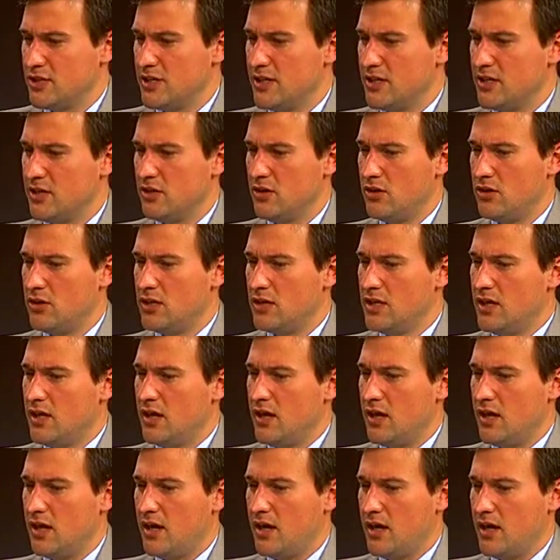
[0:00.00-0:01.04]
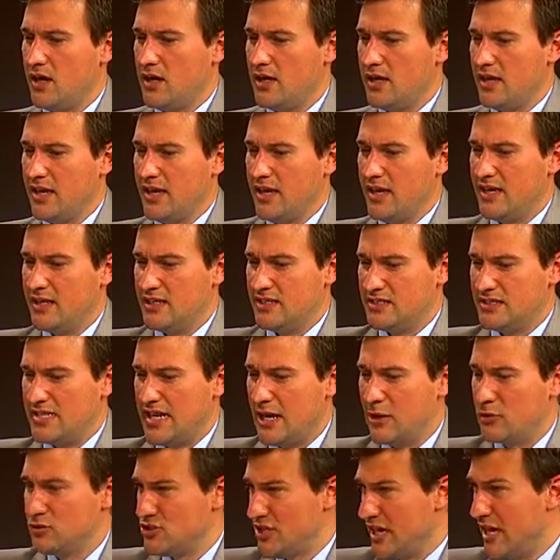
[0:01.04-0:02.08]
Hill is
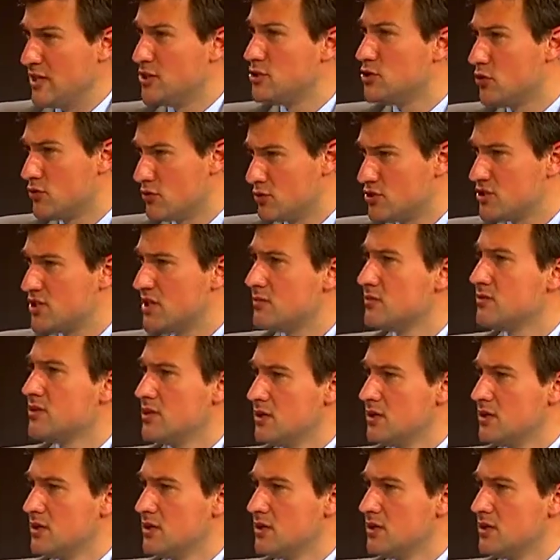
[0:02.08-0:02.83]
now changed ownership